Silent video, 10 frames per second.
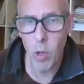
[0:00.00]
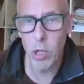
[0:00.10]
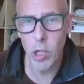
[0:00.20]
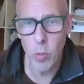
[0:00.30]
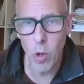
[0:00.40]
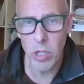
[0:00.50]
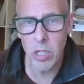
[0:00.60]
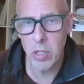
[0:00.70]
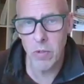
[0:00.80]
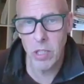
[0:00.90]
what you want
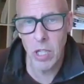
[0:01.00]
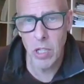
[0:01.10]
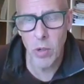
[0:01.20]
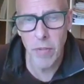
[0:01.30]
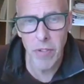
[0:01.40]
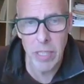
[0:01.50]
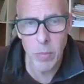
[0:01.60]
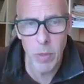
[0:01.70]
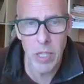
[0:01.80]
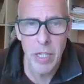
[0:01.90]
as a return on
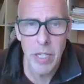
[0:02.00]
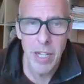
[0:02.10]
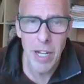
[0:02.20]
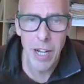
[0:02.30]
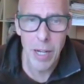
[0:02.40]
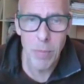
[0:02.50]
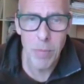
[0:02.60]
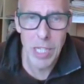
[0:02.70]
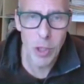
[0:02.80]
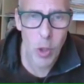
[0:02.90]
investment.
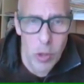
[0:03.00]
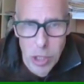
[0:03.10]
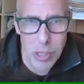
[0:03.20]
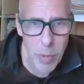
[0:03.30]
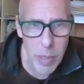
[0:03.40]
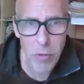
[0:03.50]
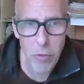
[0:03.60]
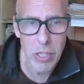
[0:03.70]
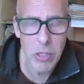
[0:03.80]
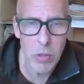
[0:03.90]
It's not just about the free